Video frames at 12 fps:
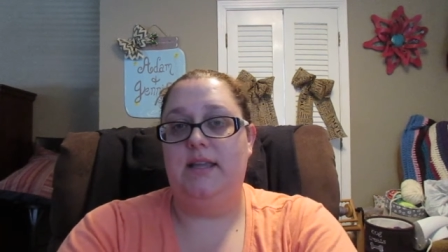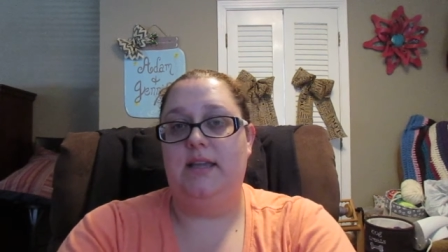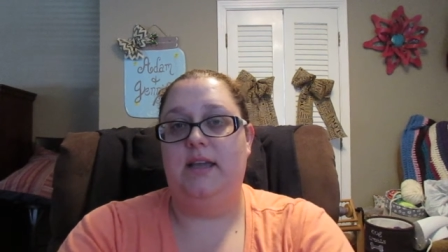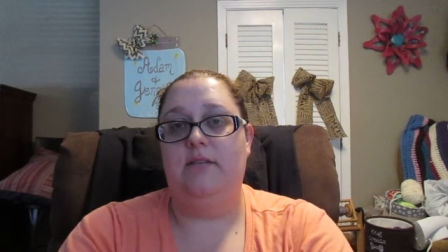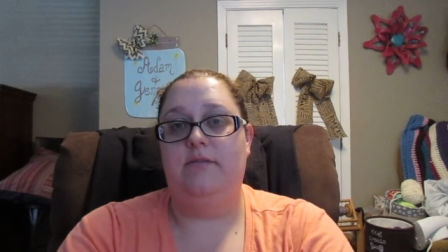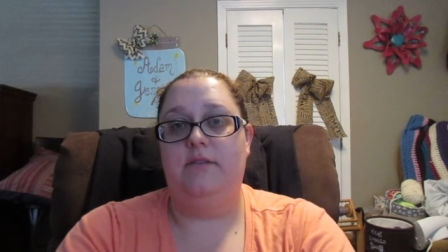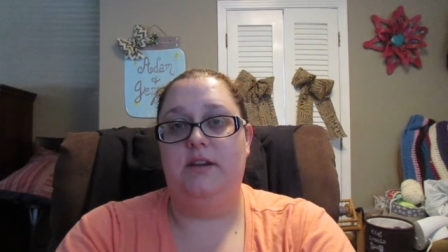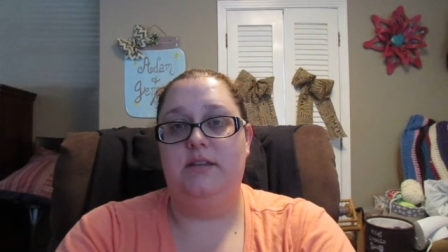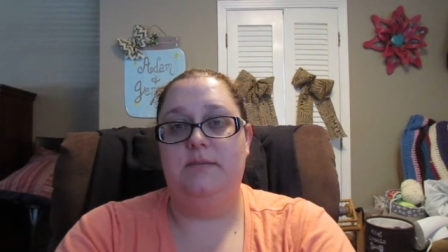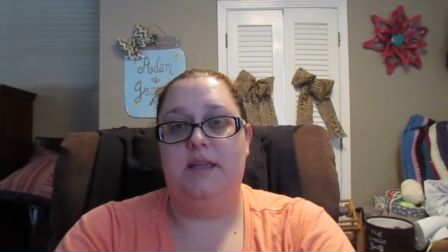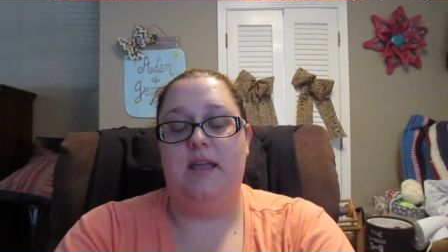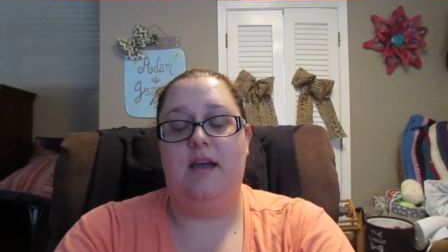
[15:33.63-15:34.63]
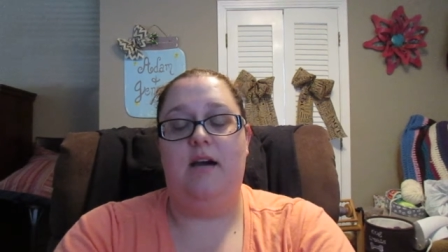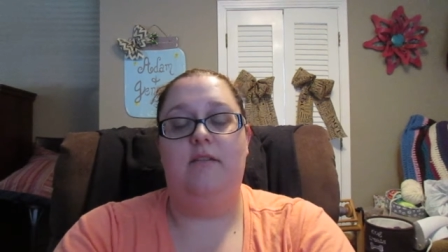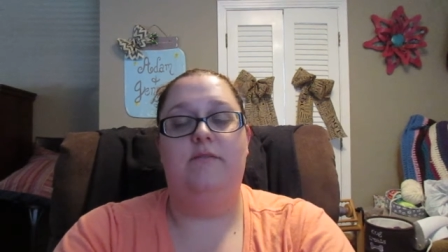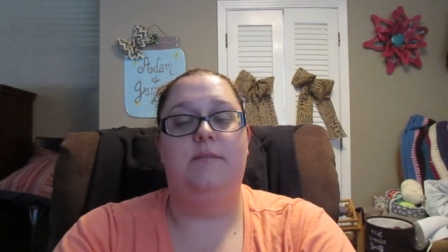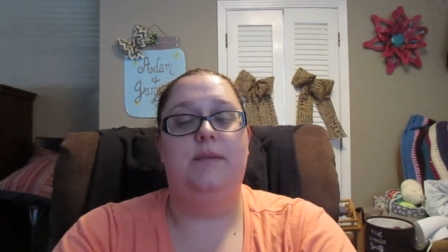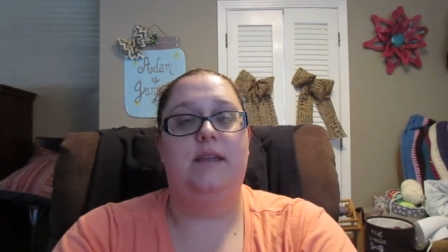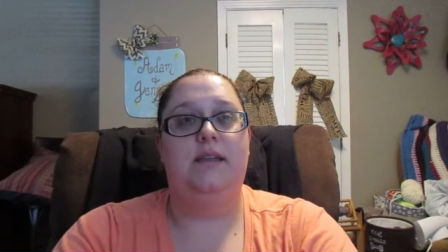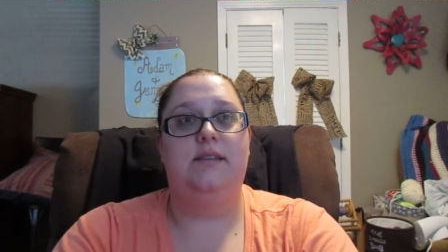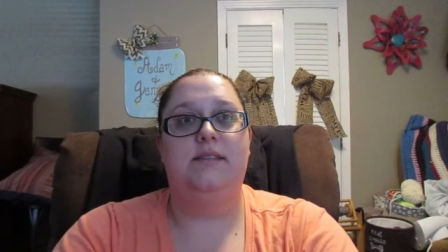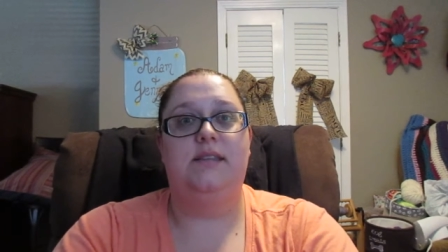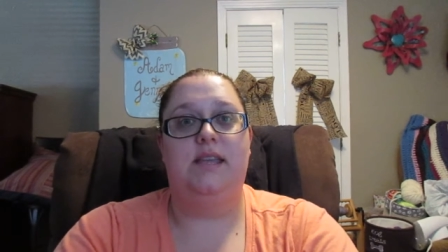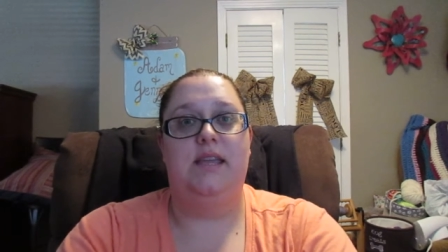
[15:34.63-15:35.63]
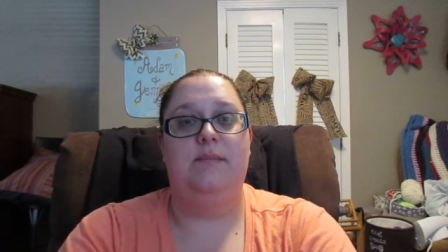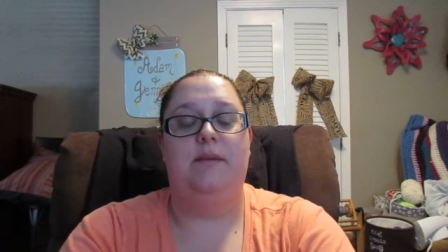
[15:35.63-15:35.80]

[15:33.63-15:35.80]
It kind of freaked me out from being asleep.